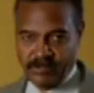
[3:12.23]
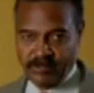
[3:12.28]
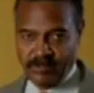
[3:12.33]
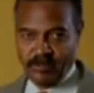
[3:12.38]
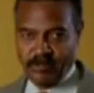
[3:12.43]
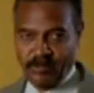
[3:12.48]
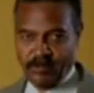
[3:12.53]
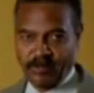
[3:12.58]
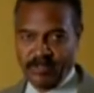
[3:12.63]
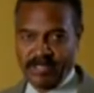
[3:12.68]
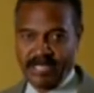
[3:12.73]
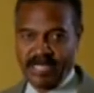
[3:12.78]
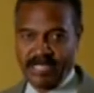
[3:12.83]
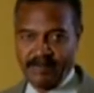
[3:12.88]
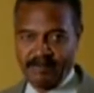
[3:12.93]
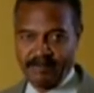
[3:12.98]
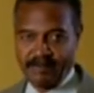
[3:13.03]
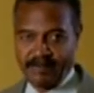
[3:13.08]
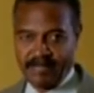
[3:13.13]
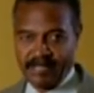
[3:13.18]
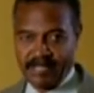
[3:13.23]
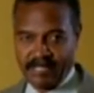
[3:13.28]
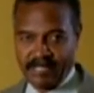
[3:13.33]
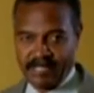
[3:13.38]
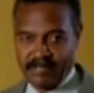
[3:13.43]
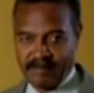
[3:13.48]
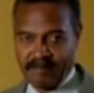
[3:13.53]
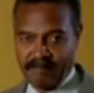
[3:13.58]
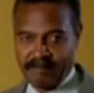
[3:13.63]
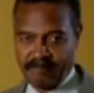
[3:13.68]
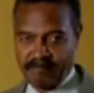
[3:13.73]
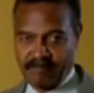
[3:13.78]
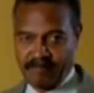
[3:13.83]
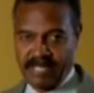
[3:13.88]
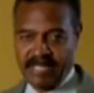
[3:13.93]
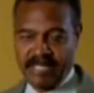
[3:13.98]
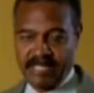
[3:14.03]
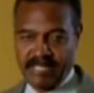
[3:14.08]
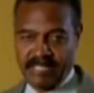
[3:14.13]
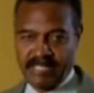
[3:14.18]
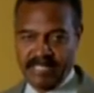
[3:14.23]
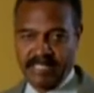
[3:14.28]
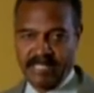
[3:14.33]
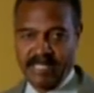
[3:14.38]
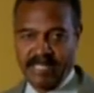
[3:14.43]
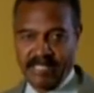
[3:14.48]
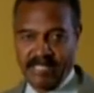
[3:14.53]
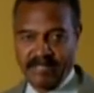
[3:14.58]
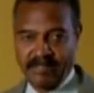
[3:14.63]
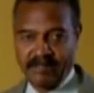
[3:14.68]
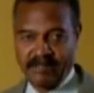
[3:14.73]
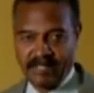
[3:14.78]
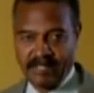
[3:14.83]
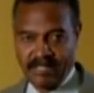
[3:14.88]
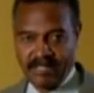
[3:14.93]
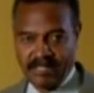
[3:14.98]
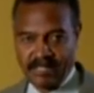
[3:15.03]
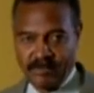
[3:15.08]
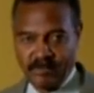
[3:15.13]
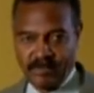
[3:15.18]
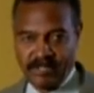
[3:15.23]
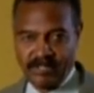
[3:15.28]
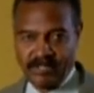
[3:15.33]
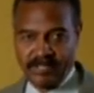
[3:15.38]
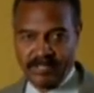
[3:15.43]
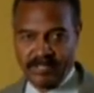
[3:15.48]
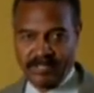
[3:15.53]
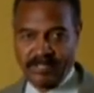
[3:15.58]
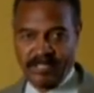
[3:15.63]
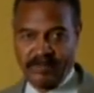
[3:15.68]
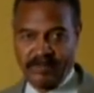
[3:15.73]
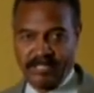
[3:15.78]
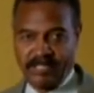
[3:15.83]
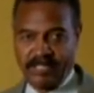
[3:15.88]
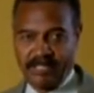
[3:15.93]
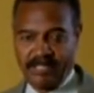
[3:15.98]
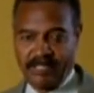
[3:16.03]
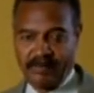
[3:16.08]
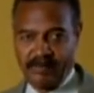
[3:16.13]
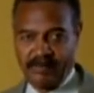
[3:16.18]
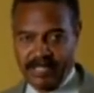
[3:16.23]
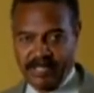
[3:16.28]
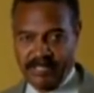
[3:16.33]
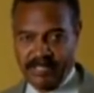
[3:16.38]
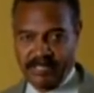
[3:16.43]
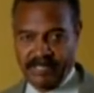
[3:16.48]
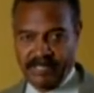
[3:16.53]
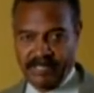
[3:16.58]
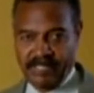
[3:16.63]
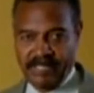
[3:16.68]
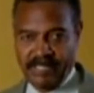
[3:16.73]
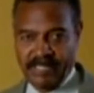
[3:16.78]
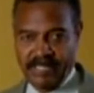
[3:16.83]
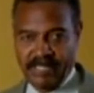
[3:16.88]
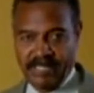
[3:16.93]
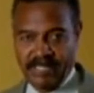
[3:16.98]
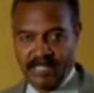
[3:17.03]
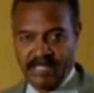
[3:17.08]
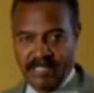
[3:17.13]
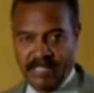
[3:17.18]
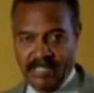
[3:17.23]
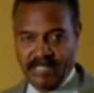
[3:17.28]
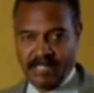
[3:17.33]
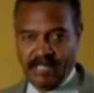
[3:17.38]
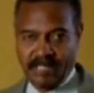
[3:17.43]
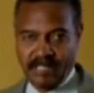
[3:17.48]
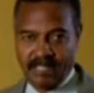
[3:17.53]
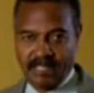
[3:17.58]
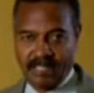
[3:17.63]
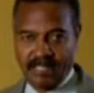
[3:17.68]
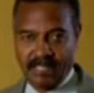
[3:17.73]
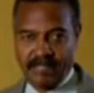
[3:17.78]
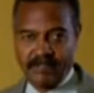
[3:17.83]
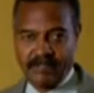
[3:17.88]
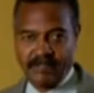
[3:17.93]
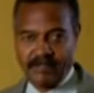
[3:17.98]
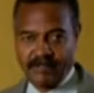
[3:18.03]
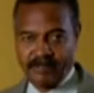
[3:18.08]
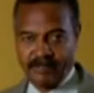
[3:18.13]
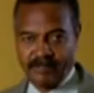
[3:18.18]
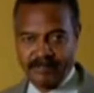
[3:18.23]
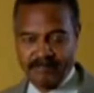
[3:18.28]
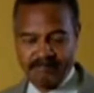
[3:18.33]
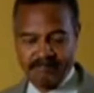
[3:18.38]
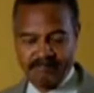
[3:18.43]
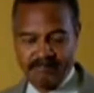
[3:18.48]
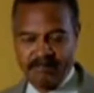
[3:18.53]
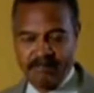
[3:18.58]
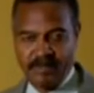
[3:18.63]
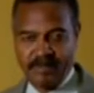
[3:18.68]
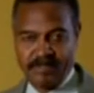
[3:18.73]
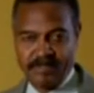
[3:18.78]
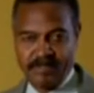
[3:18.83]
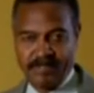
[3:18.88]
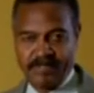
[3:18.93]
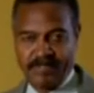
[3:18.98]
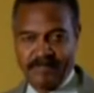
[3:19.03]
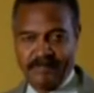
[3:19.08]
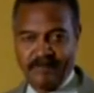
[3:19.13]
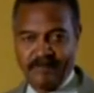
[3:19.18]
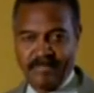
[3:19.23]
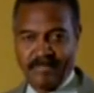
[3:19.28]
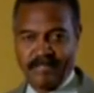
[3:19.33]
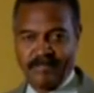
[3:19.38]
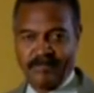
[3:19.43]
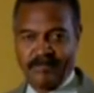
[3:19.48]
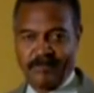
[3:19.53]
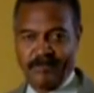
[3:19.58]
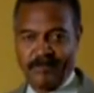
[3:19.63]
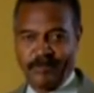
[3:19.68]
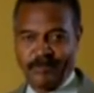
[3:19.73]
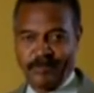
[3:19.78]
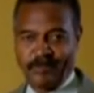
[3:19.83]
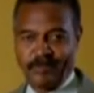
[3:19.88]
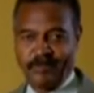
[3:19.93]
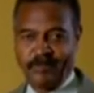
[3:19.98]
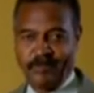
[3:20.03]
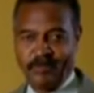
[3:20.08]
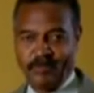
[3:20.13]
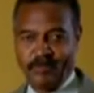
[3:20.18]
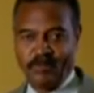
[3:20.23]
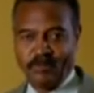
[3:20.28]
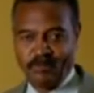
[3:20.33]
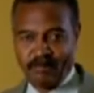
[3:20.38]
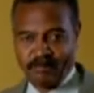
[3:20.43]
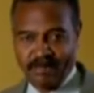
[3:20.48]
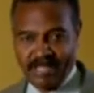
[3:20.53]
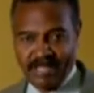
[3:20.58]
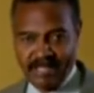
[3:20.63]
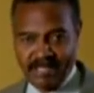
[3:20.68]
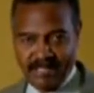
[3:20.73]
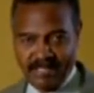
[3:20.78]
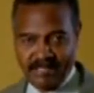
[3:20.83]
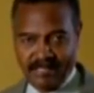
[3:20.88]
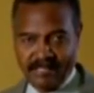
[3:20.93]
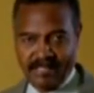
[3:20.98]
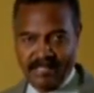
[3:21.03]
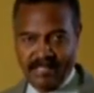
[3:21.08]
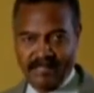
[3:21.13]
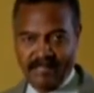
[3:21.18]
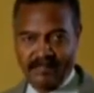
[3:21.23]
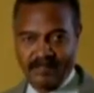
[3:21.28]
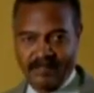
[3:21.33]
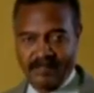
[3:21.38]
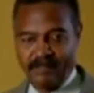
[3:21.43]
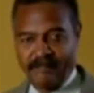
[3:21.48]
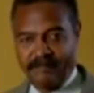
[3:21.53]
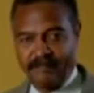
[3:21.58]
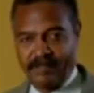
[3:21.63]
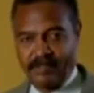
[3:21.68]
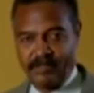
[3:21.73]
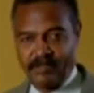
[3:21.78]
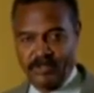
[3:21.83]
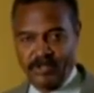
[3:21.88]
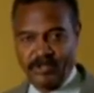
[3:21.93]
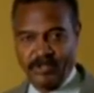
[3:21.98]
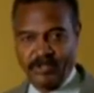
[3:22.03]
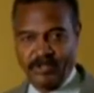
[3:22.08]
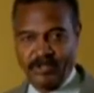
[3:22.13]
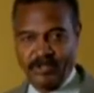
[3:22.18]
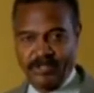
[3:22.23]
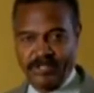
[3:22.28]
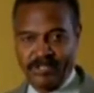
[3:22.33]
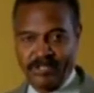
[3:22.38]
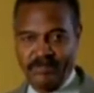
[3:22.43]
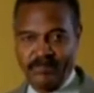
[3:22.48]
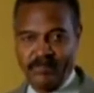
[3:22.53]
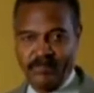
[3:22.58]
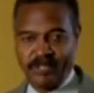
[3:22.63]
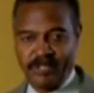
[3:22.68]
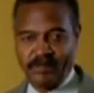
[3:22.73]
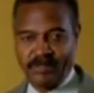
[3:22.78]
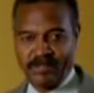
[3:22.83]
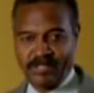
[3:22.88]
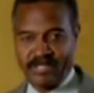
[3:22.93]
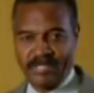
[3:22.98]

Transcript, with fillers: School type uh, painting style, which is typically American. Uh, other members of the Hudson River School painting style are Frederick Church and William